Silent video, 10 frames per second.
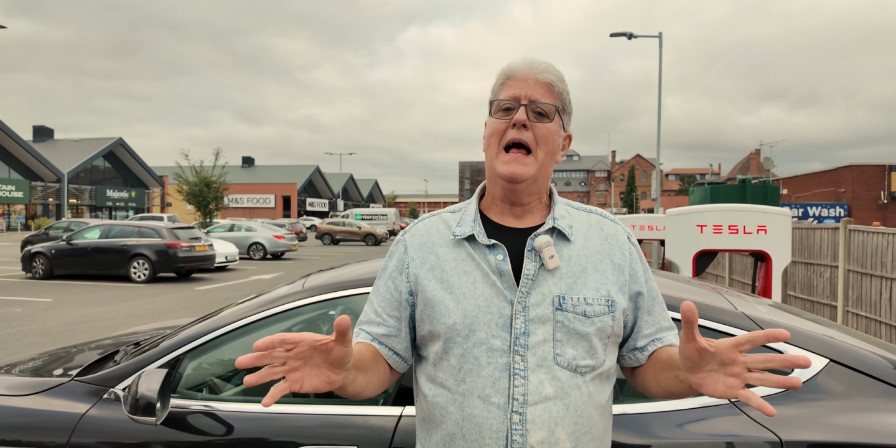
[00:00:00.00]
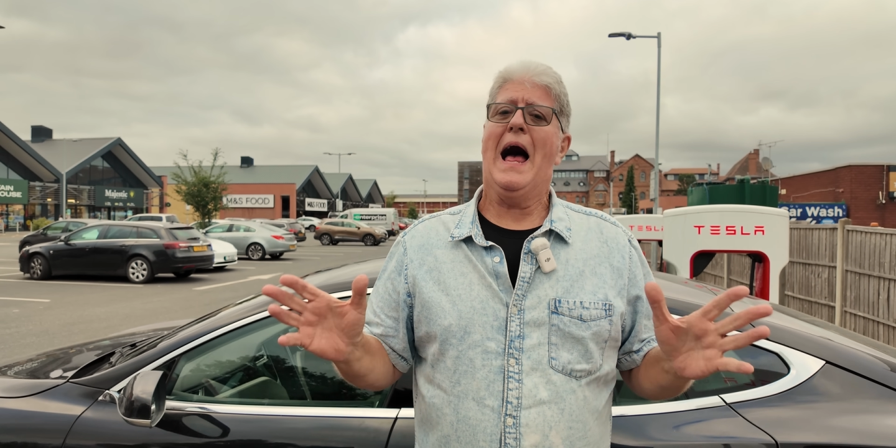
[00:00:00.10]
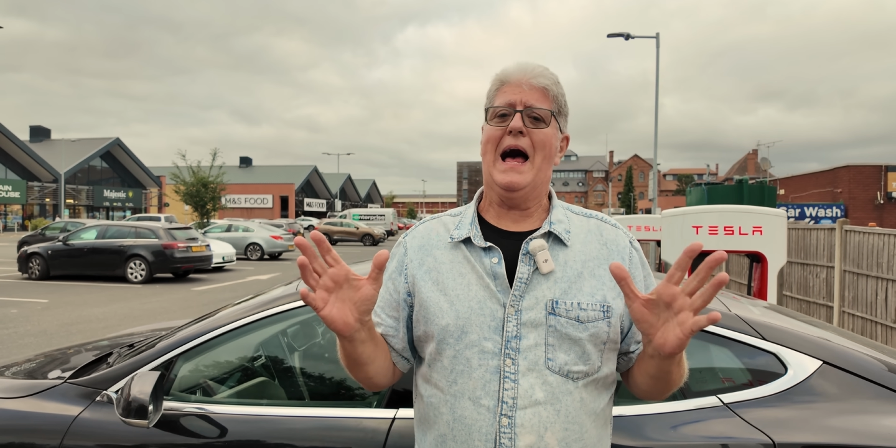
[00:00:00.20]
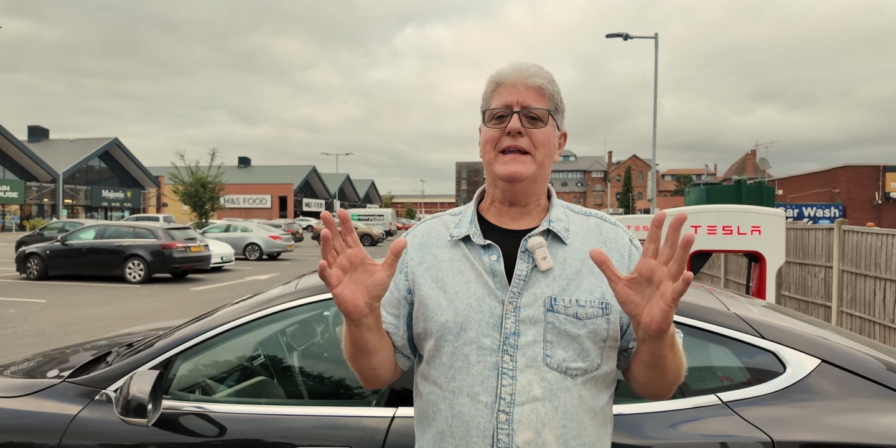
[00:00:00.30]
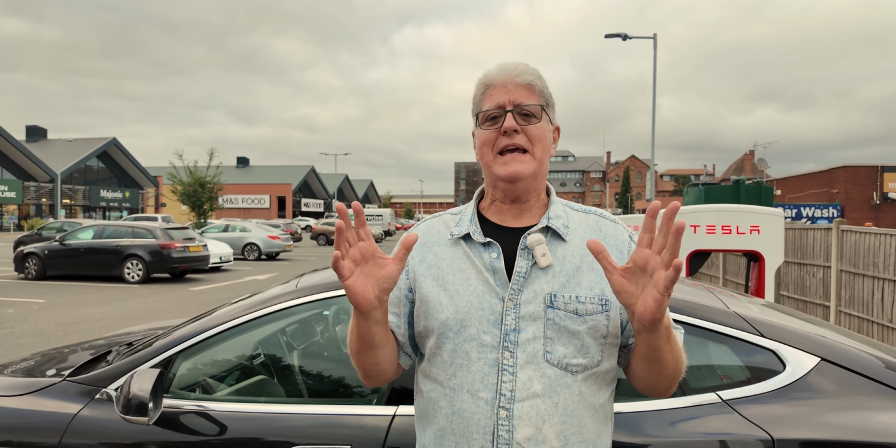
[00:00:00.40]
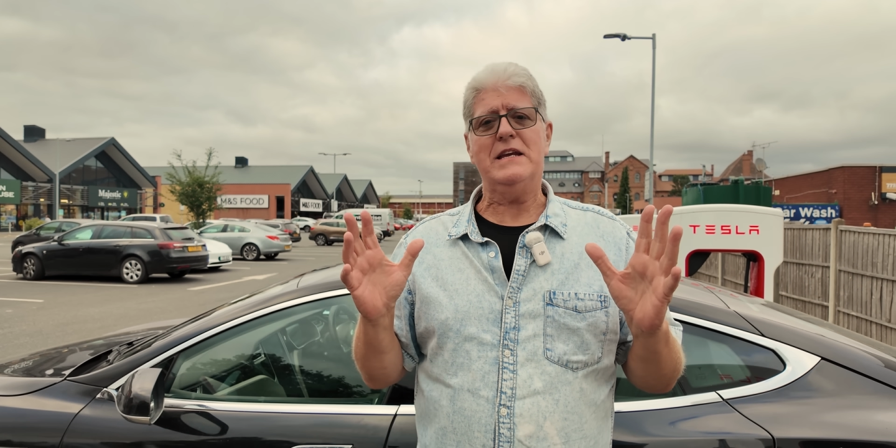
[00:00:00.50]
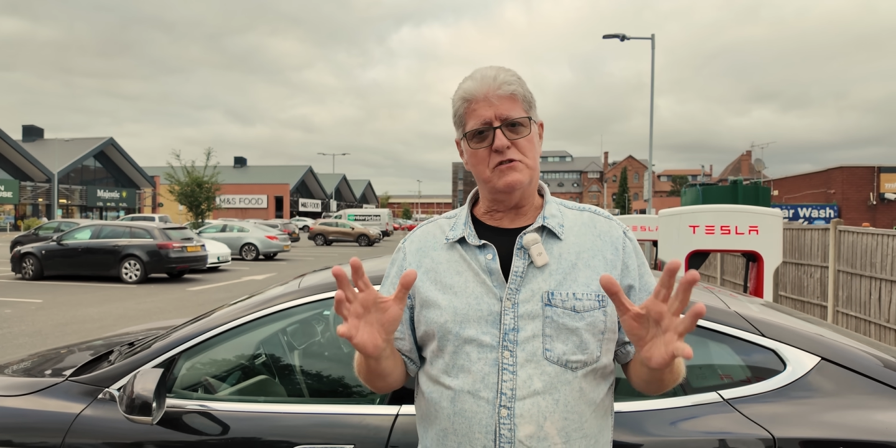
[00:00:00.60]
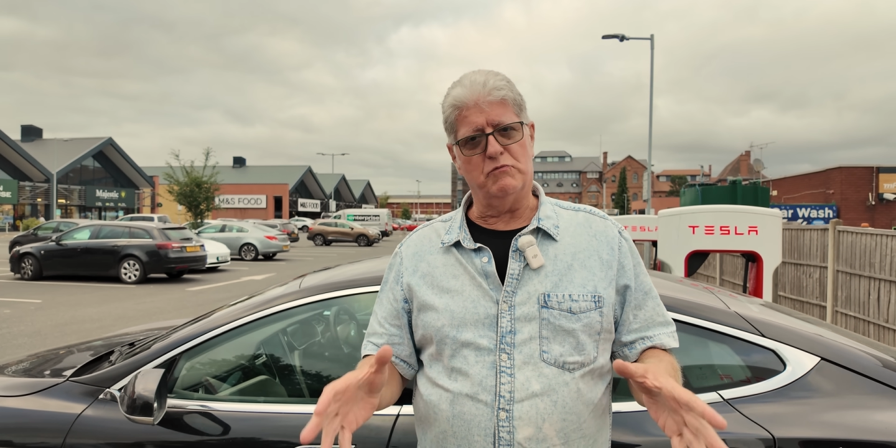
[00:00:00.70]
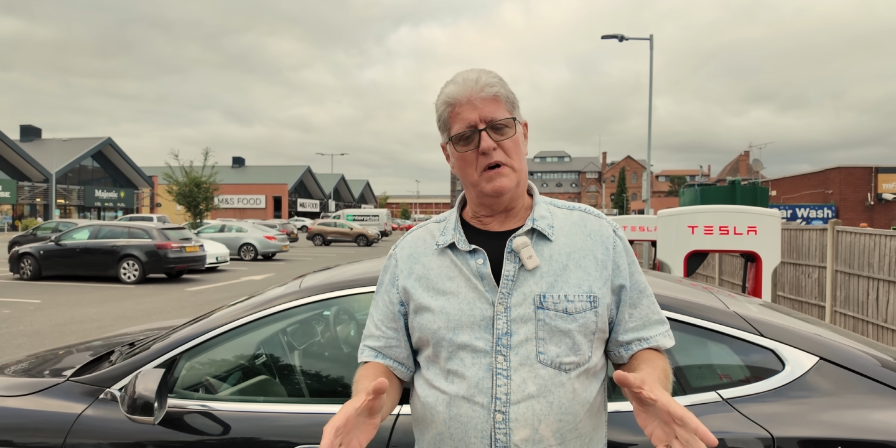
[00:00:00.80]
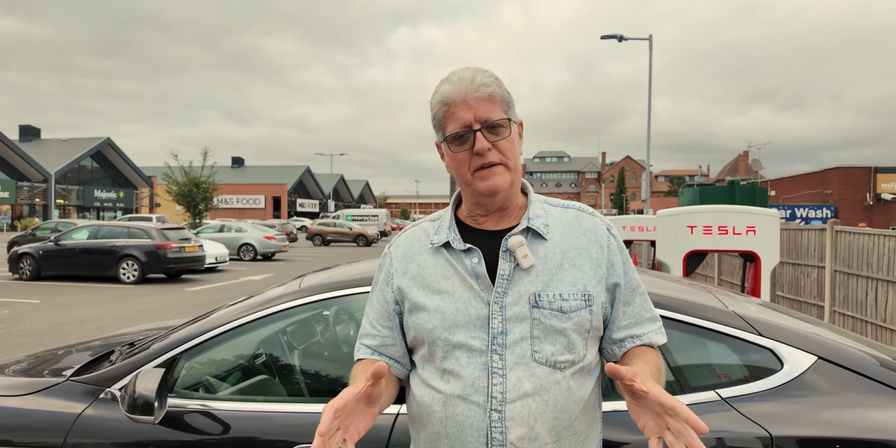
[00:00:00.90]
and
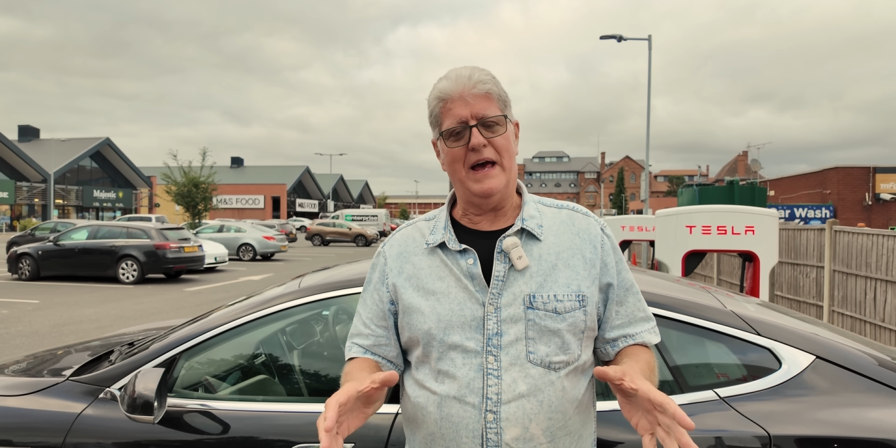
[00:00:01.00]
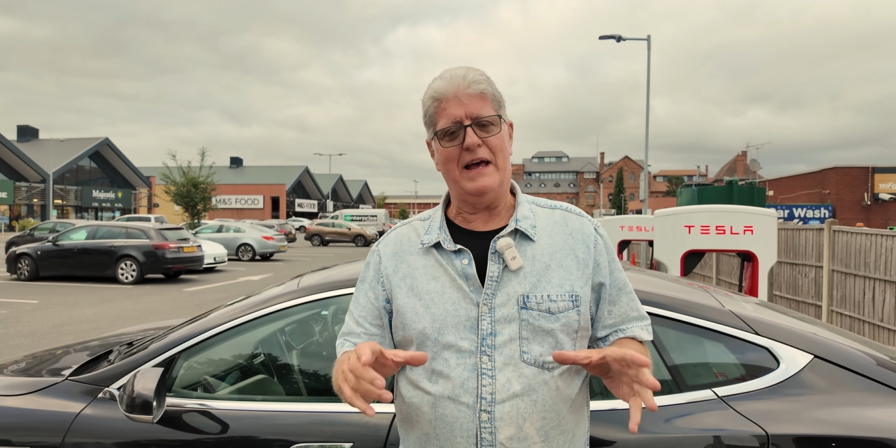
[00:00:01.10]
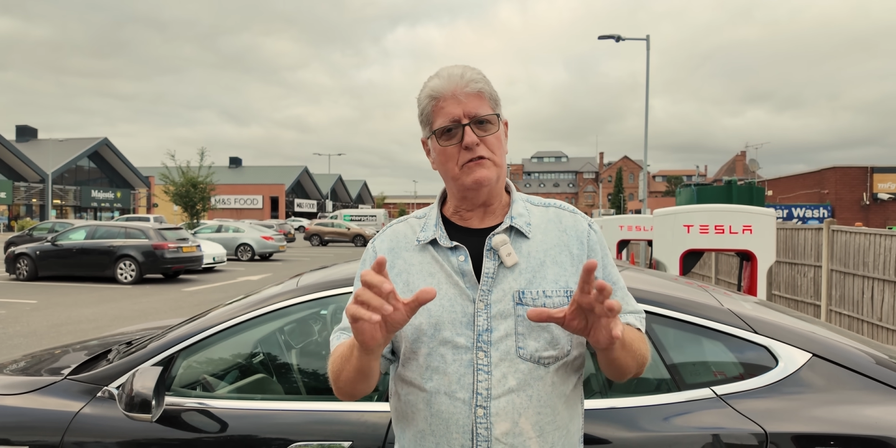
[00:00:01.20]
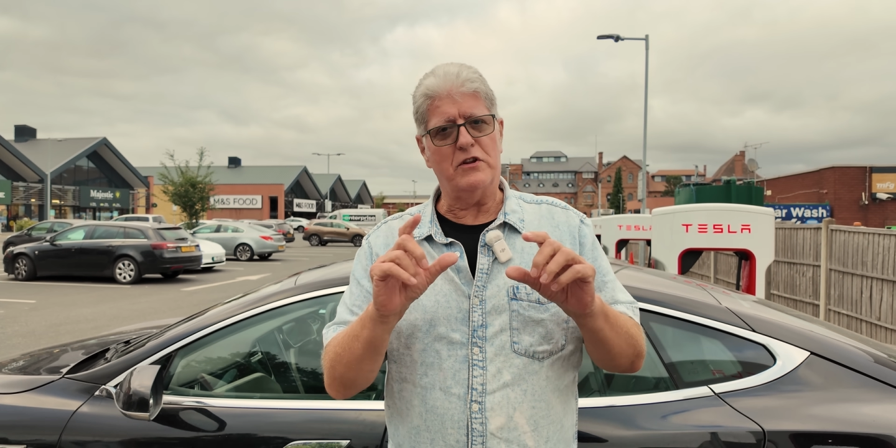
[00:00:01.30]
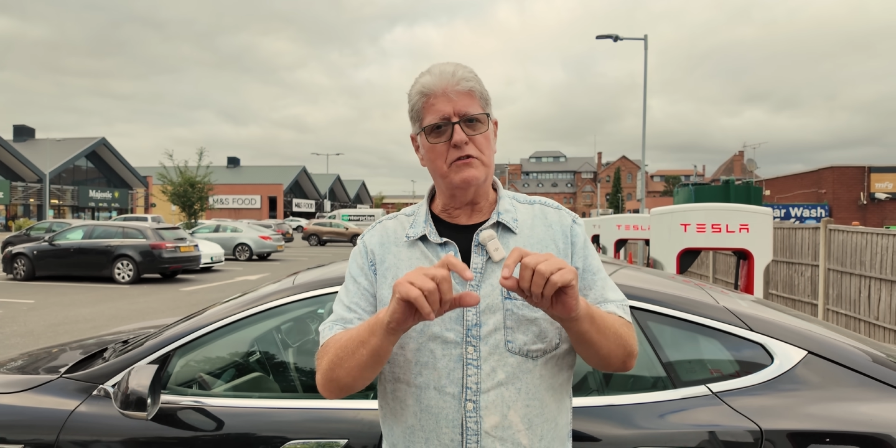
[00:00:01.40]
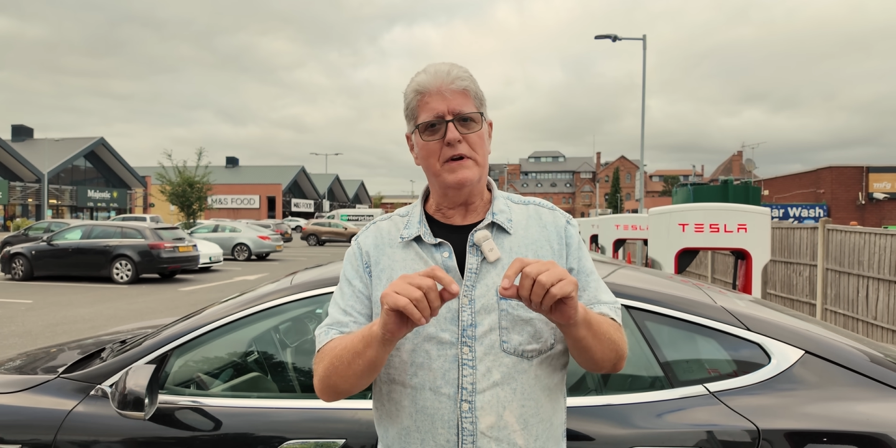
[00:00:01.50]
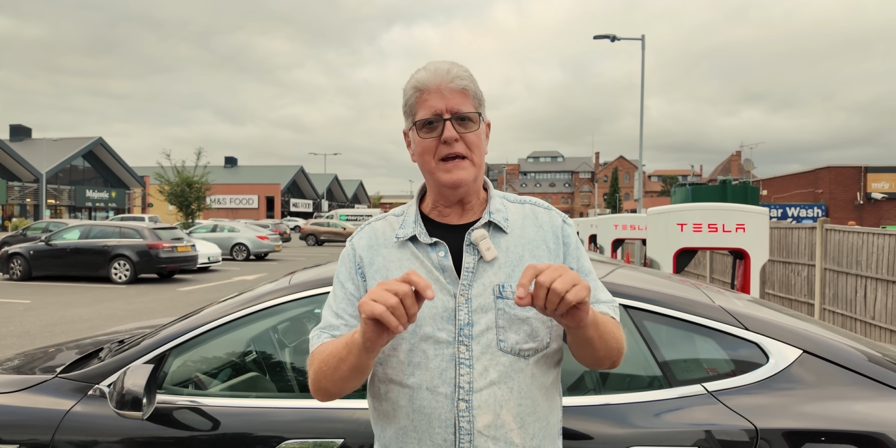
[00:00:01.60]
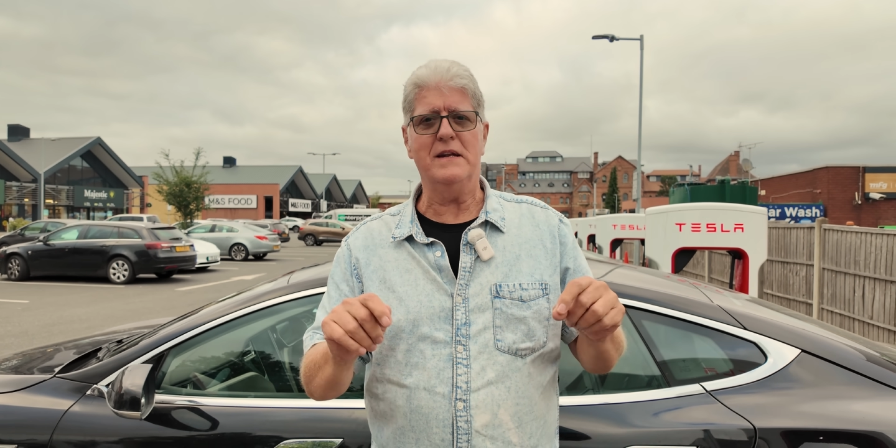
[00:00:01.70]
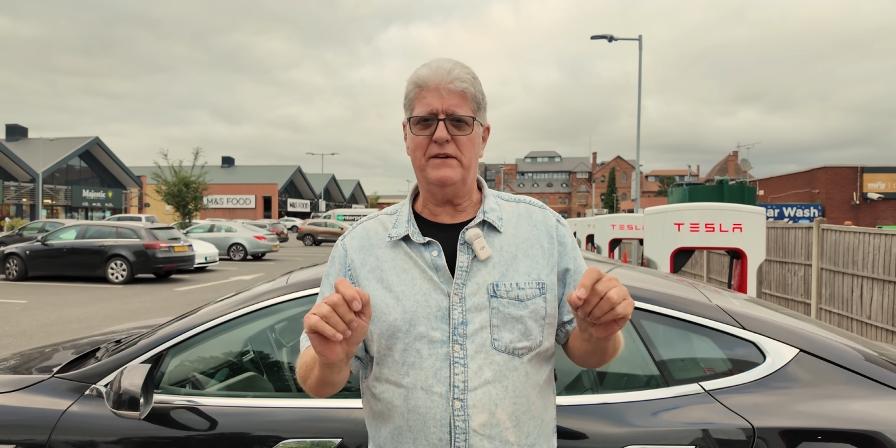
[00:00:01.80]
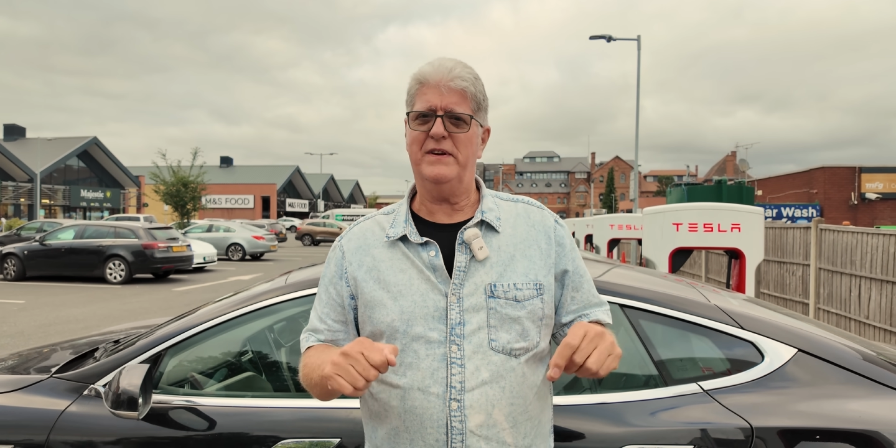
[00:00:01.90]
each one has
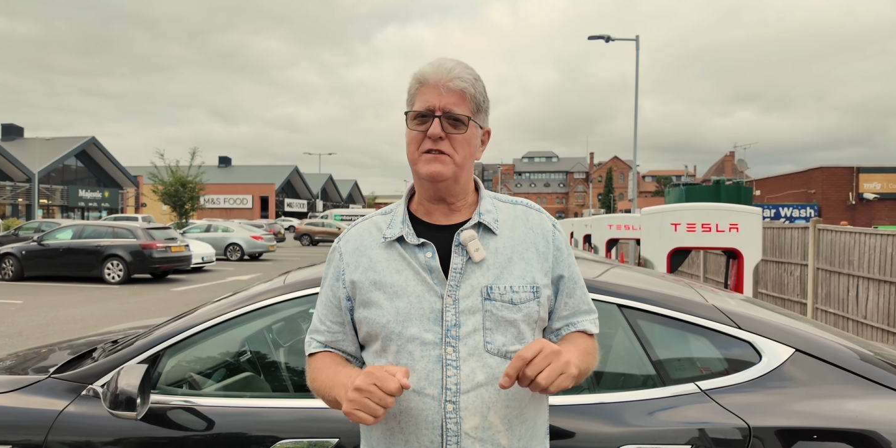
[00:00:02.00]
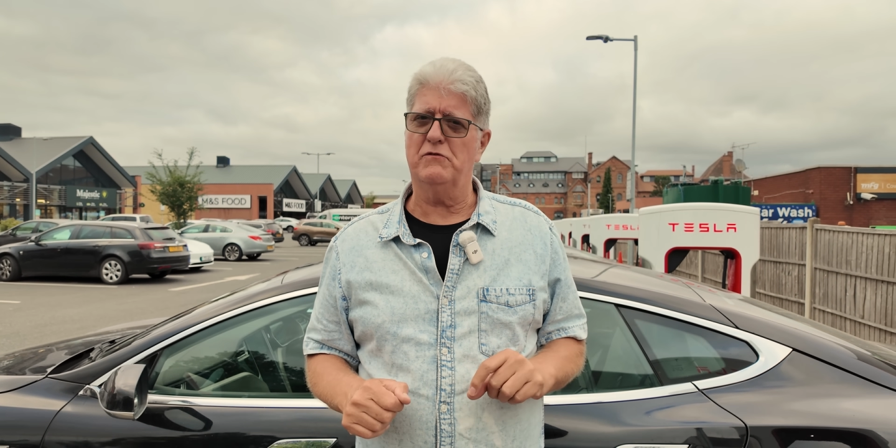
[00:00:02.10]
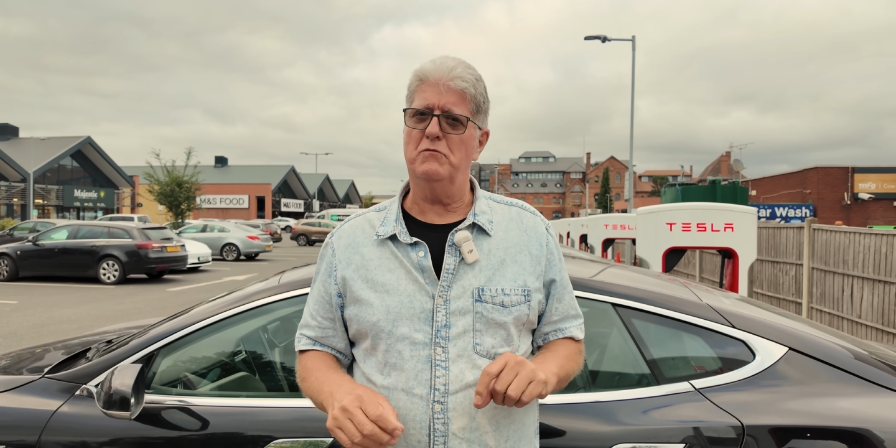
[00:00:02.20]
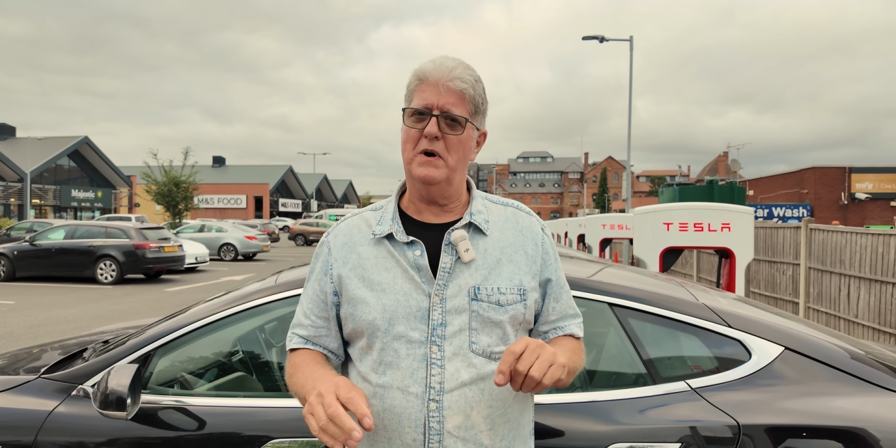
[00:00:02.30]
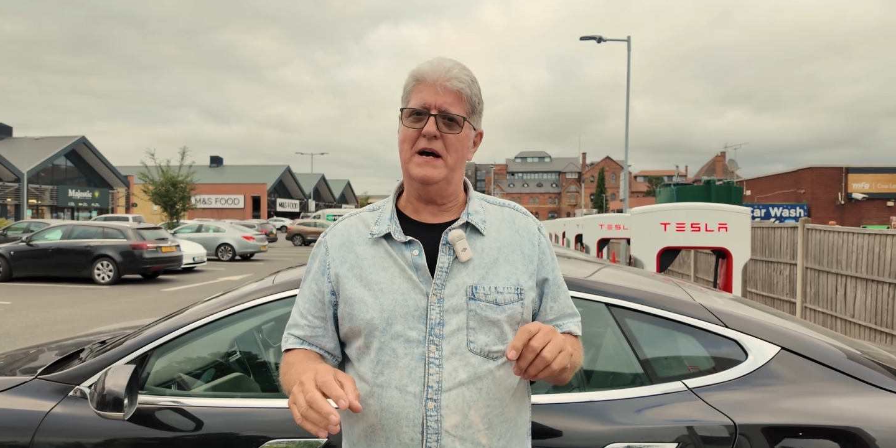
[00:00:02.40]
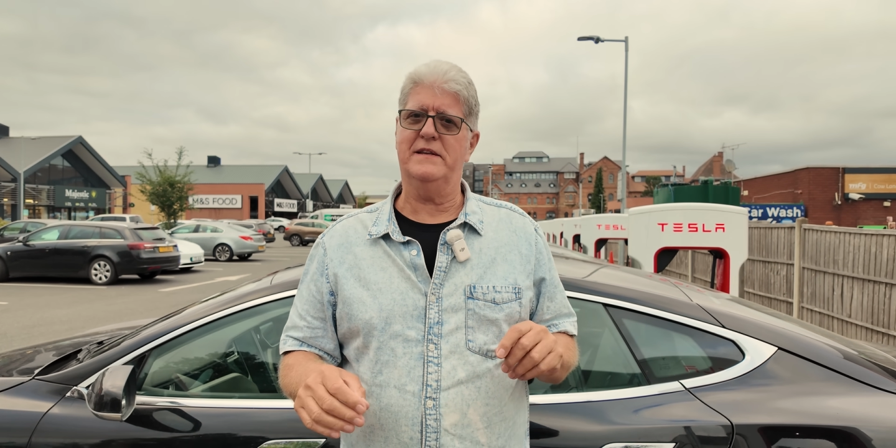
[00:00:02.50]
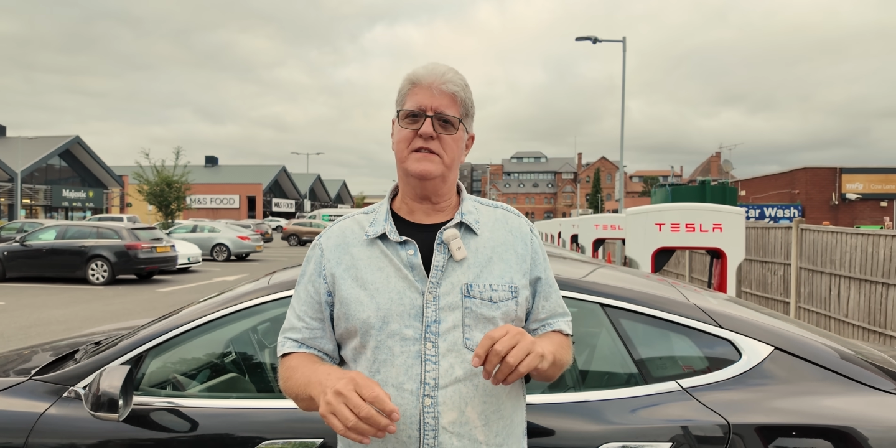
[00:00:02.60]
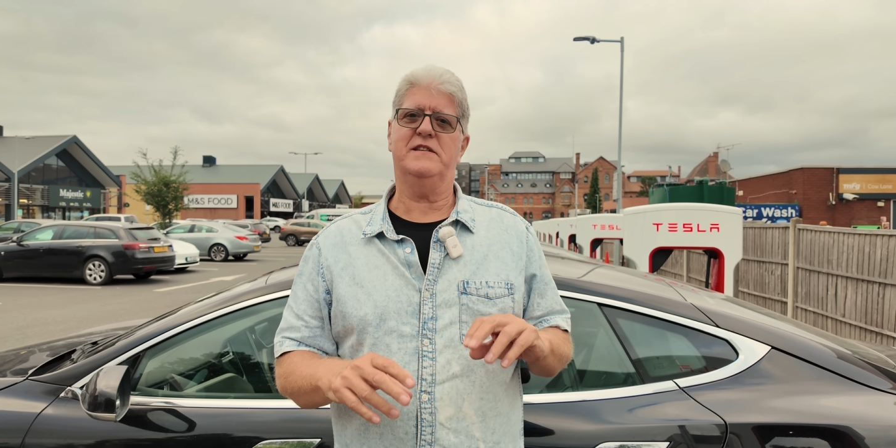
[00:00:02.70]
3 individual words.